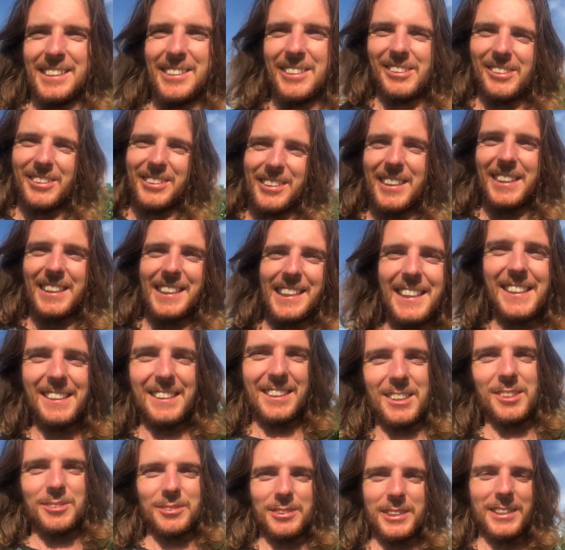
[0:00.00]
on the land
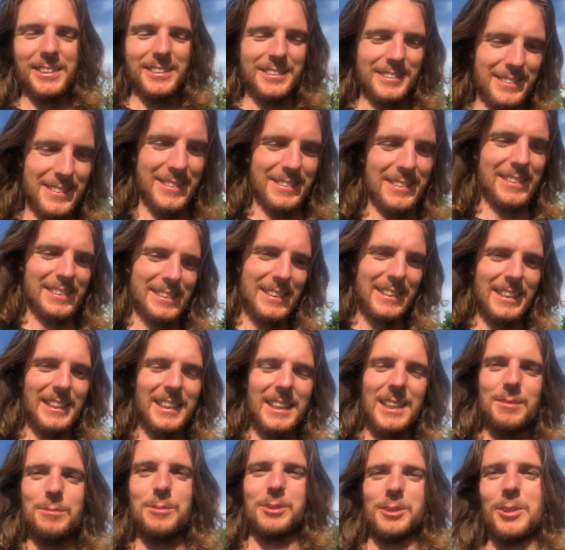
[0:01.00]
as well.
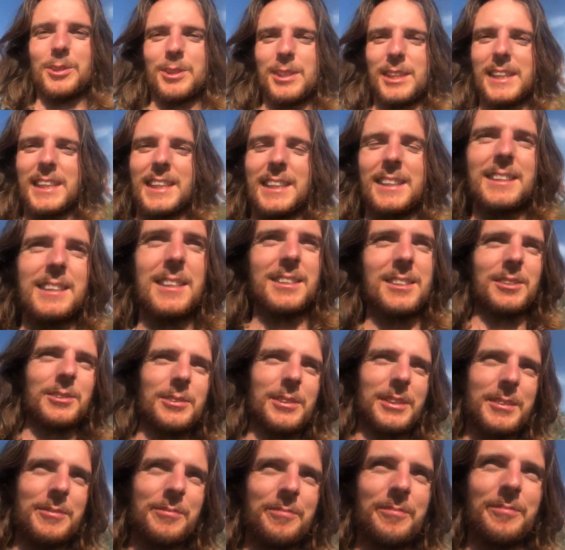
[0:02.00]
Keeps you connected to it.